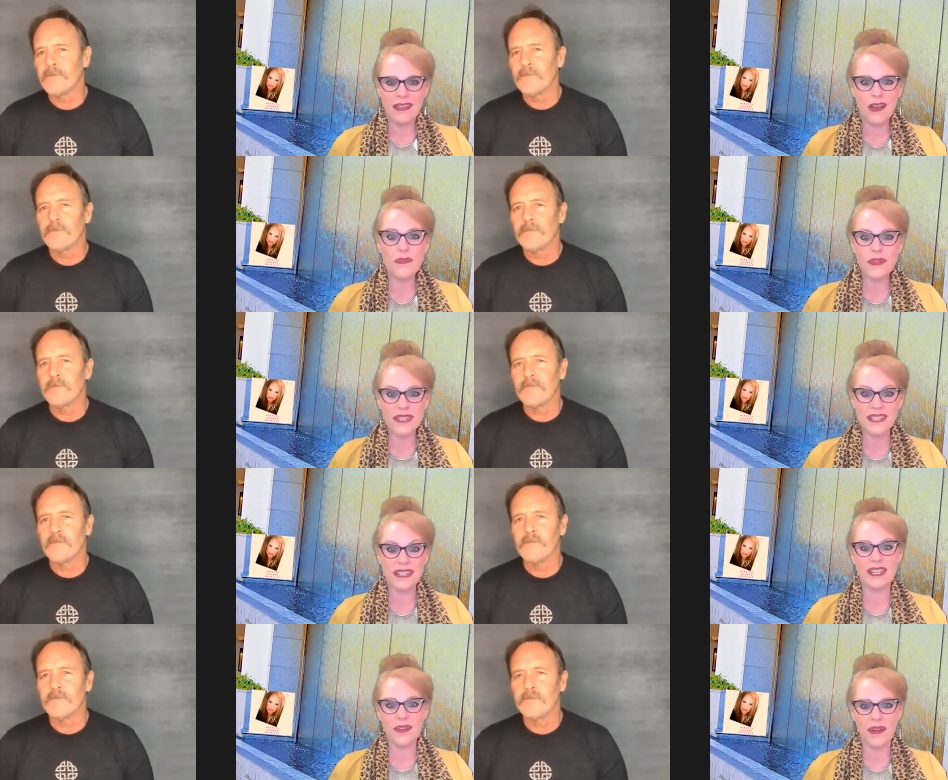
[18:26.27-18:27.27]
Speaker 1: over
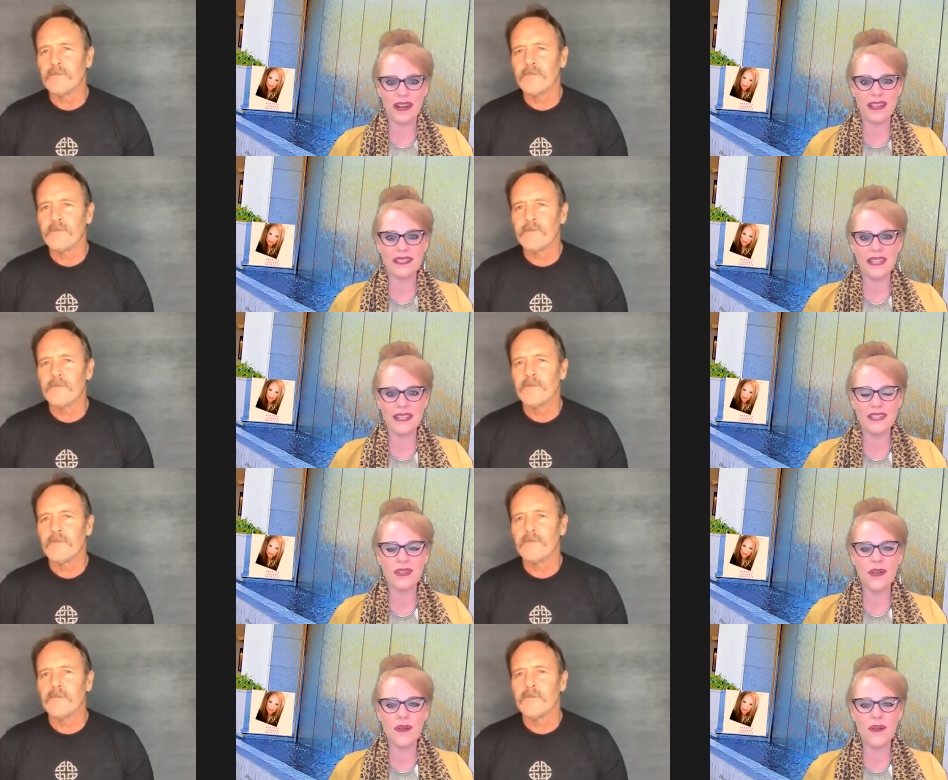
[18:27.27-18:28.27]
60 credits and
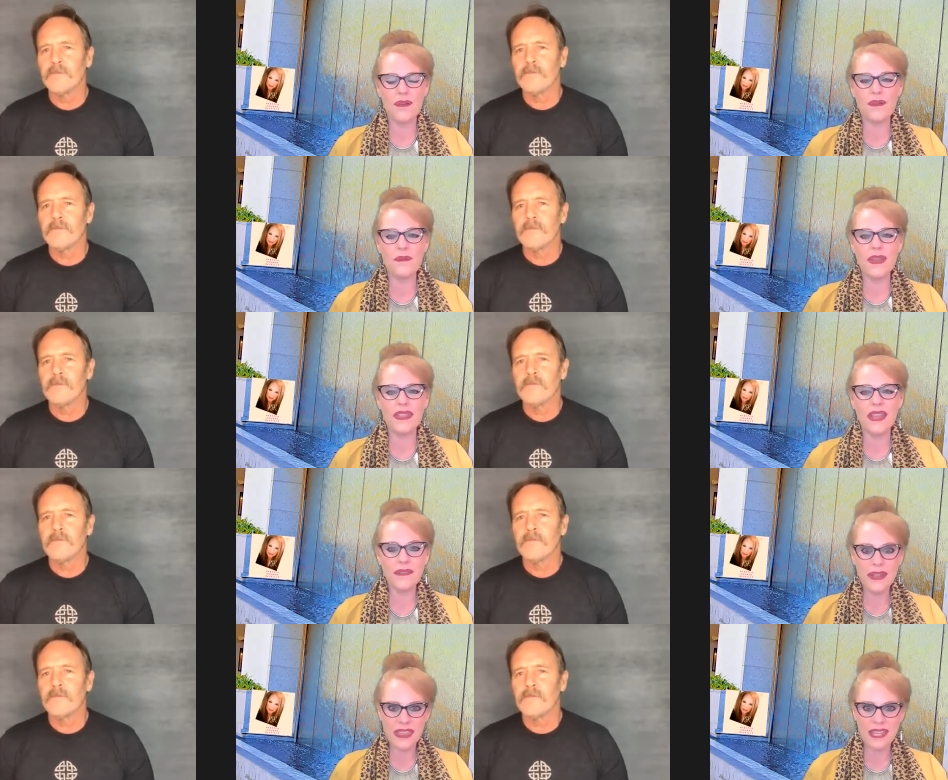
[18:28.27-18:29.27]
so with
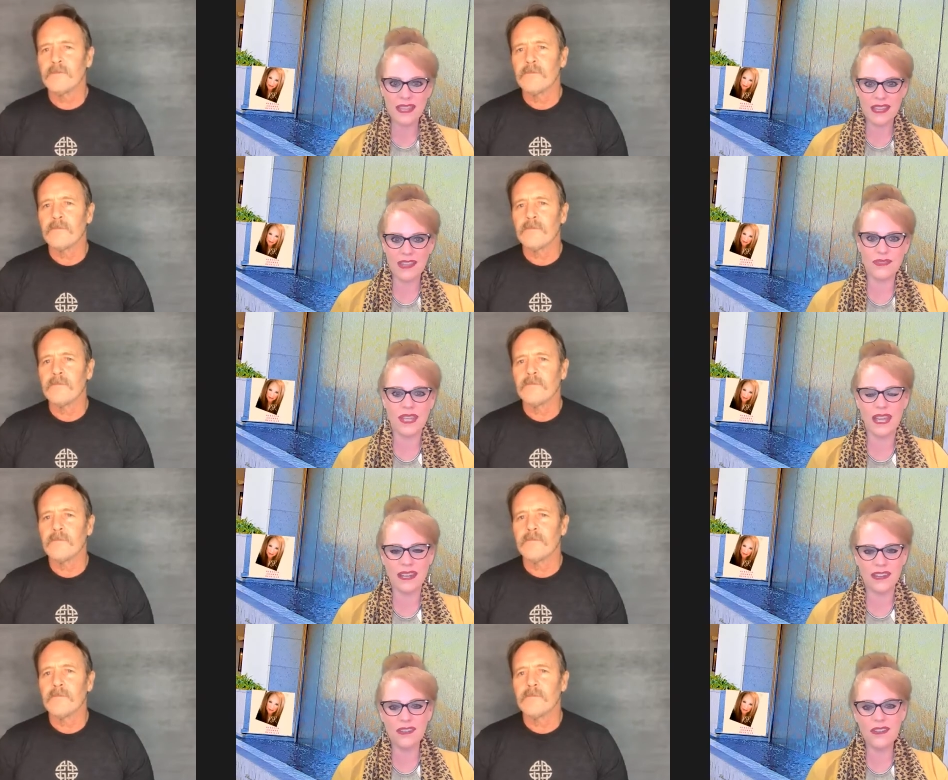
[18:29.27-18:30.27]
everything that you've done
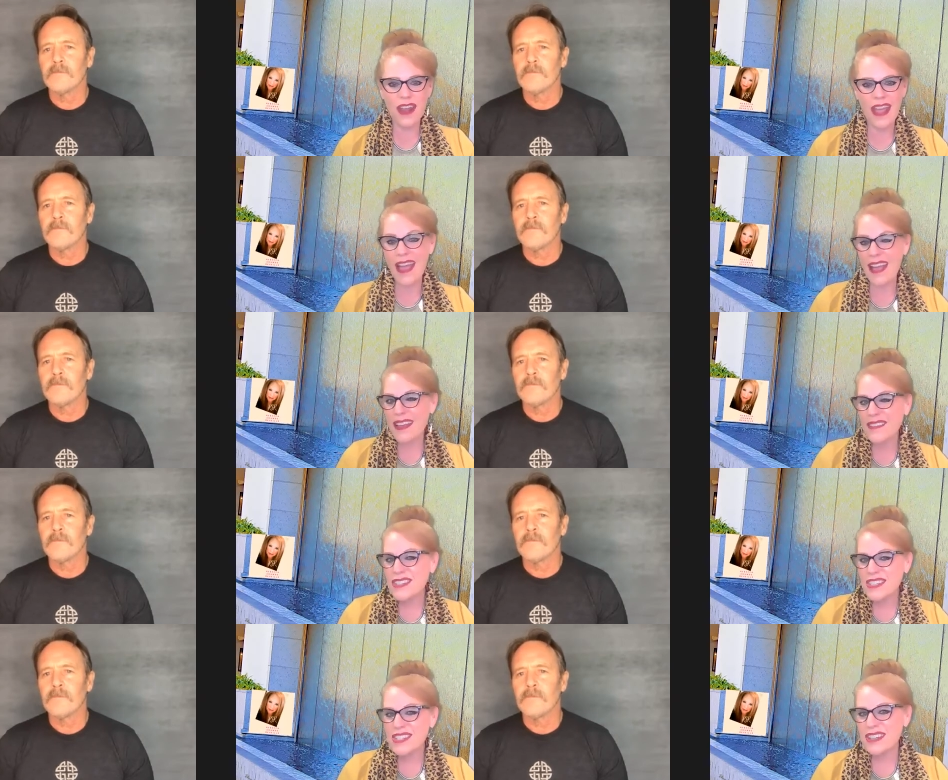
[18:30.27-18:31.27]
and you don't have
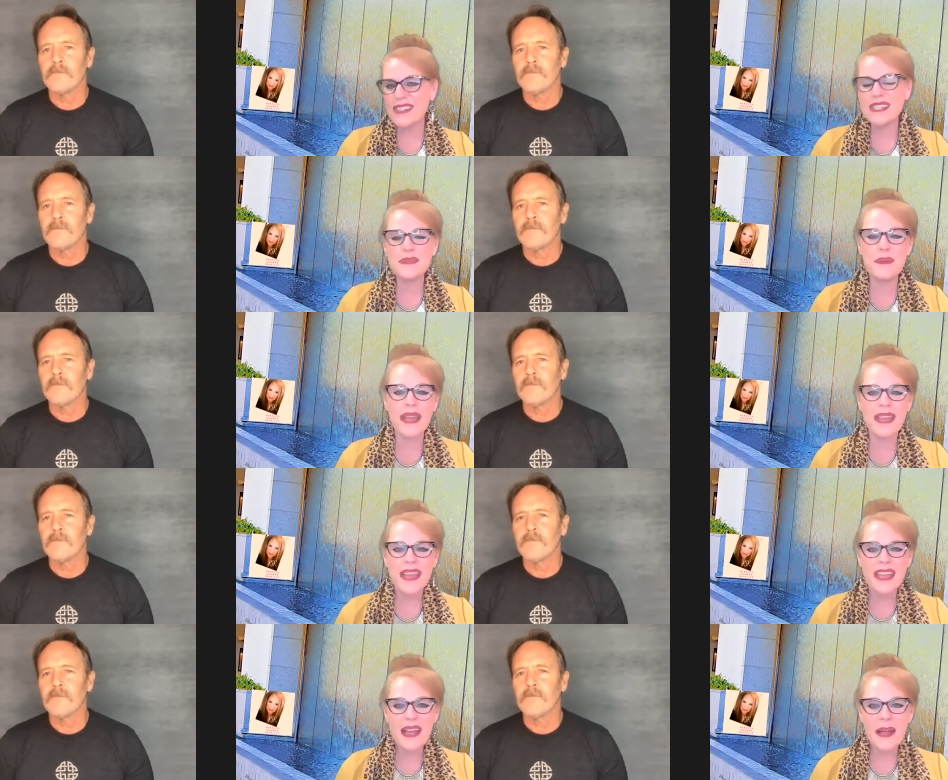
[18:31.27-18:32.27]
to share this but
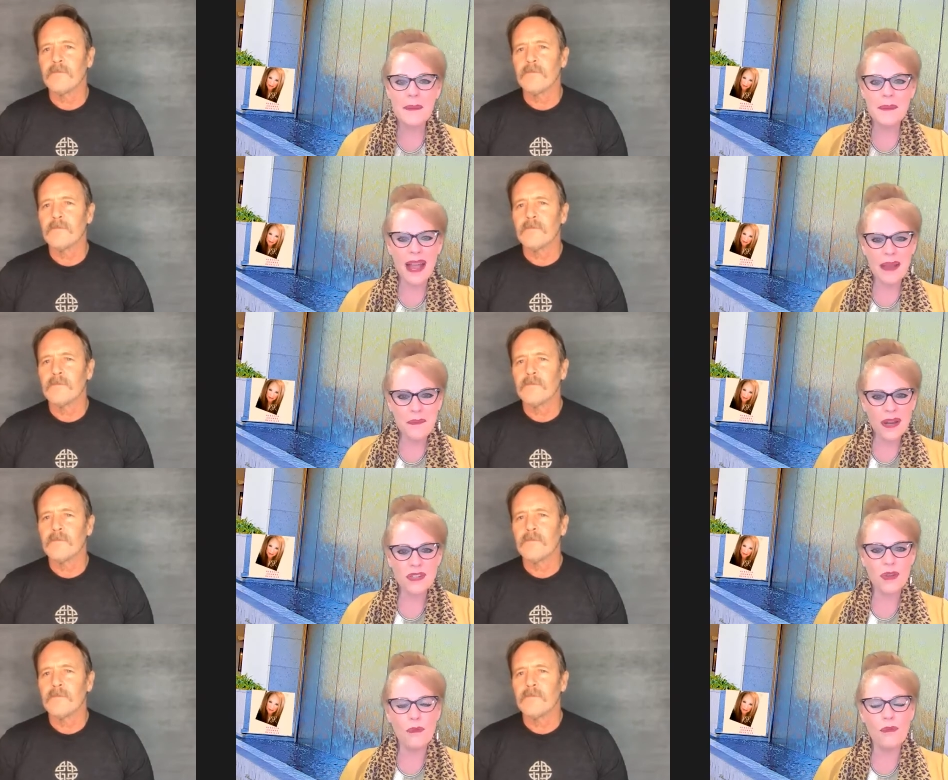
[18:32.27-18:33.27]
um, i'm
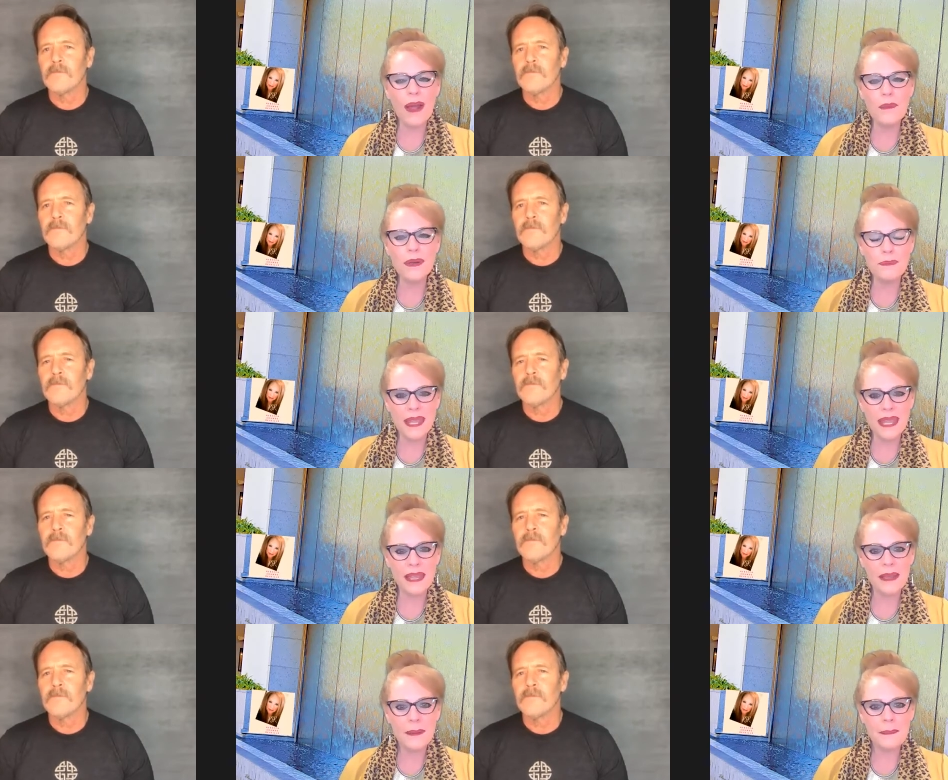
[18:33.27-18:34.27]
wondering what would
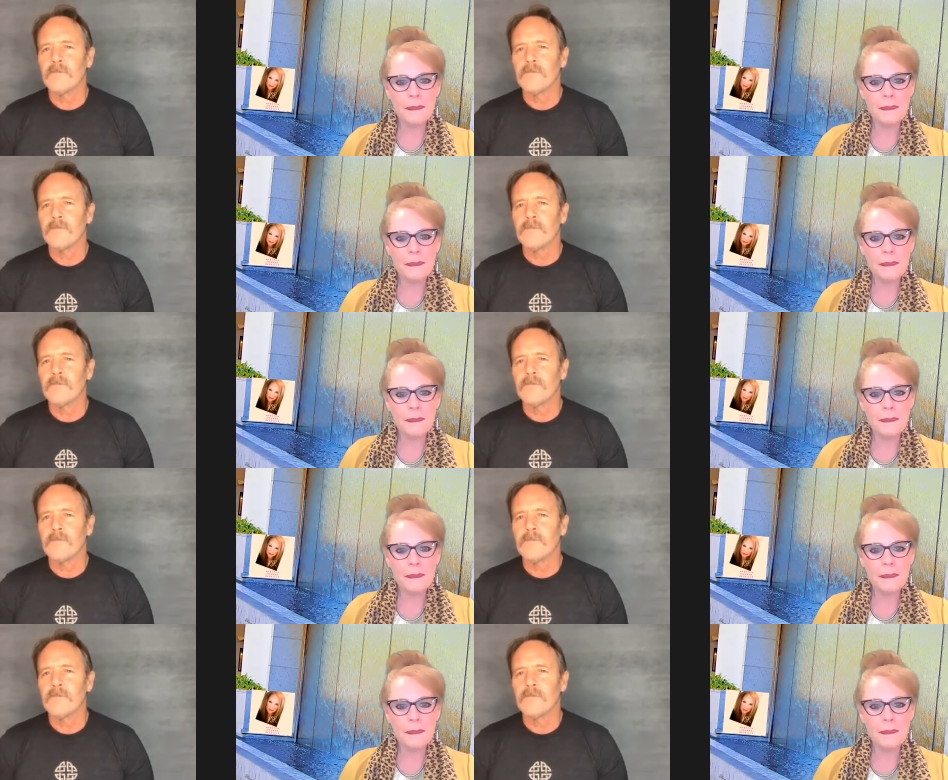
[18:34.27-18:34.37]
be